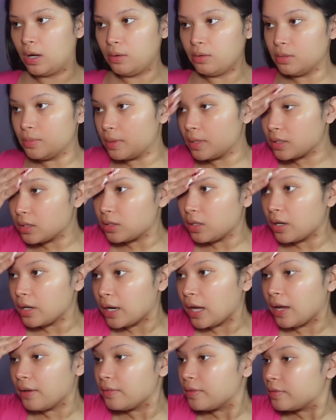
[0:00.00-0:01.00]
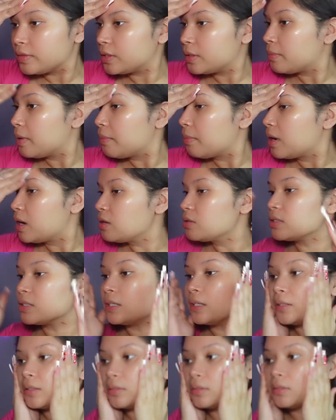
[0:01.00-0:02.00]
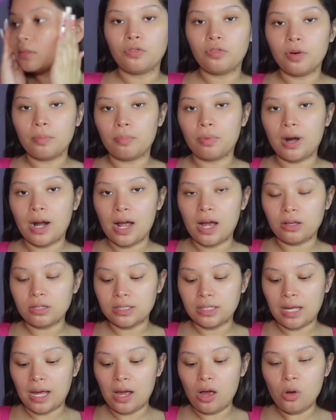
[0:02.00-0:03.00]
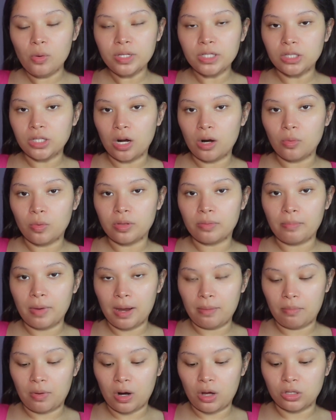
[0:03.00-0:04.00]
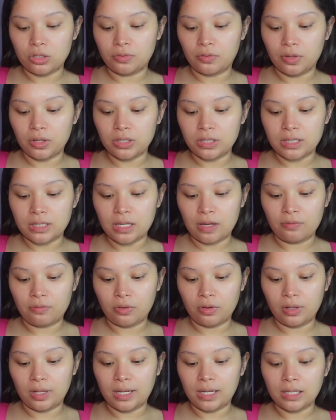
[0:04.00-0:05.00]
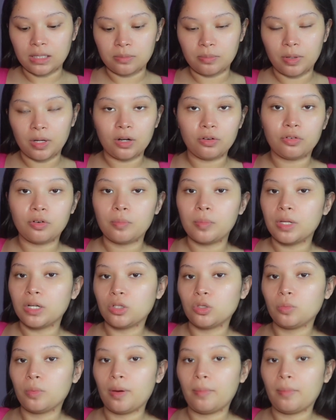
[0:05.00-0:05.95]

I was about to start and I haven't even done my brows yet. For brows, I always start with my brows first because I feel like it's better for me to do my